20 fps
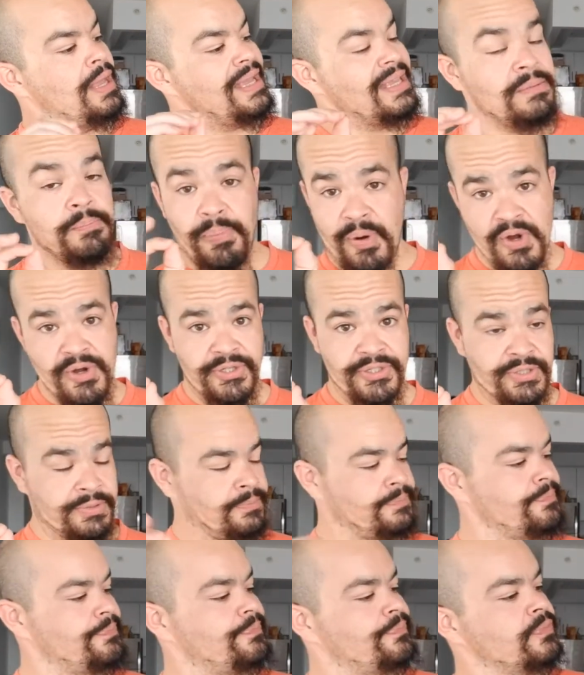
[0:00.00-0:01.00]
In
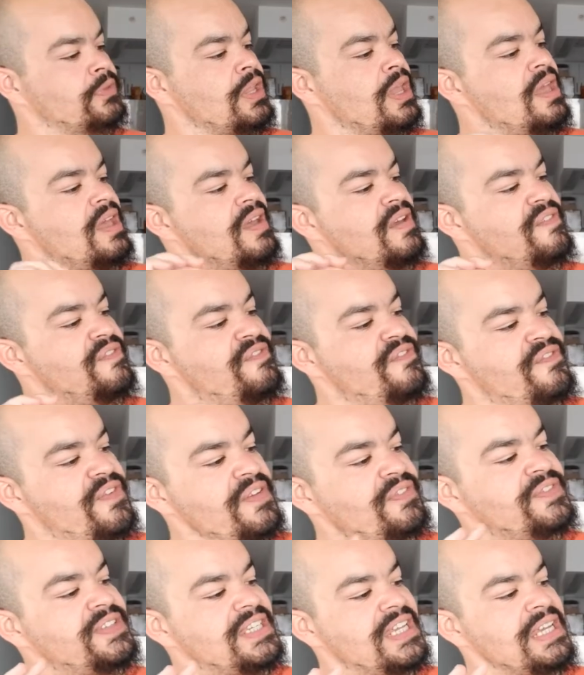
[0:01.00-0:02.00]
person,
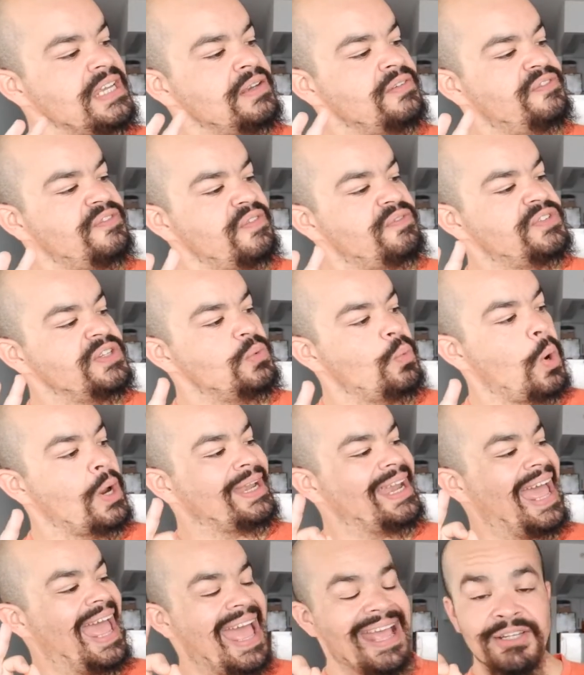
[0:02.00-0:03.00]

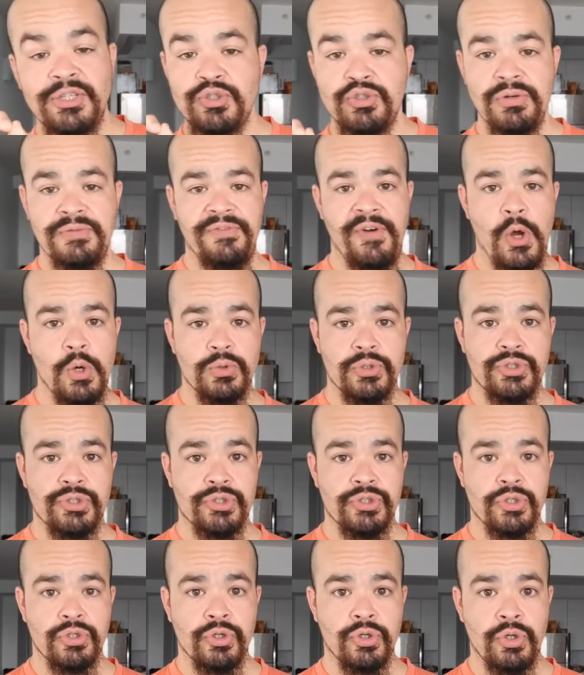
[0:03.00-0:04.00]
1,551 extra
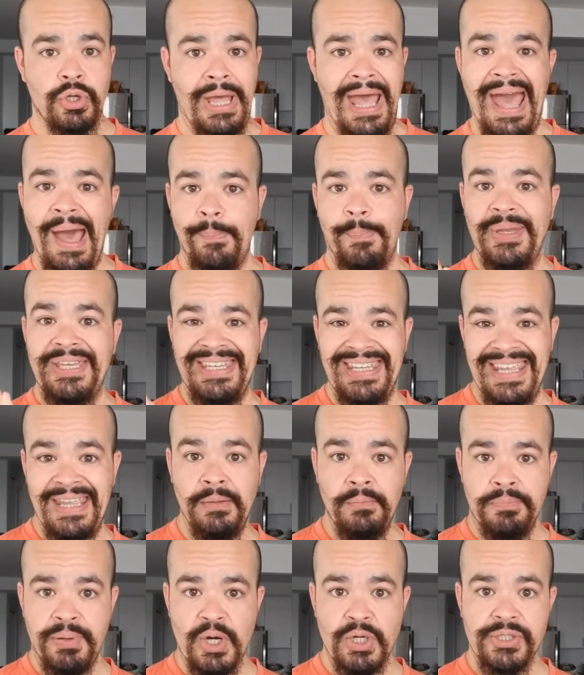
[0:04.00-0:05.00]
votes happened
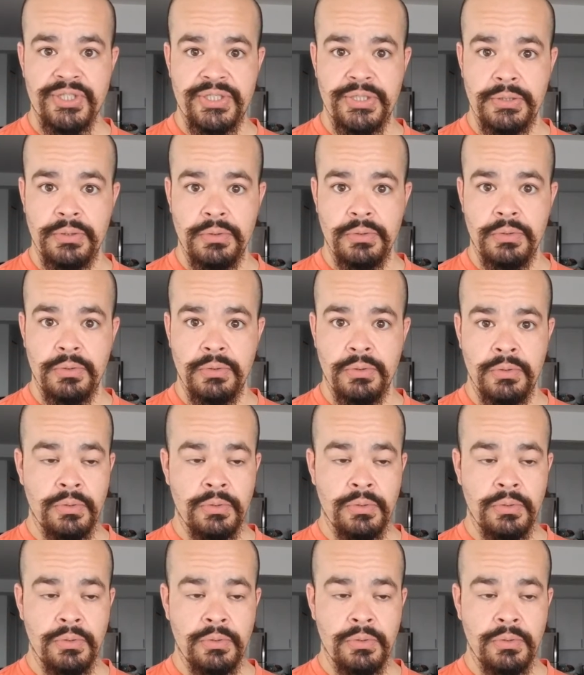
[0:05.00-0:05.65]
in person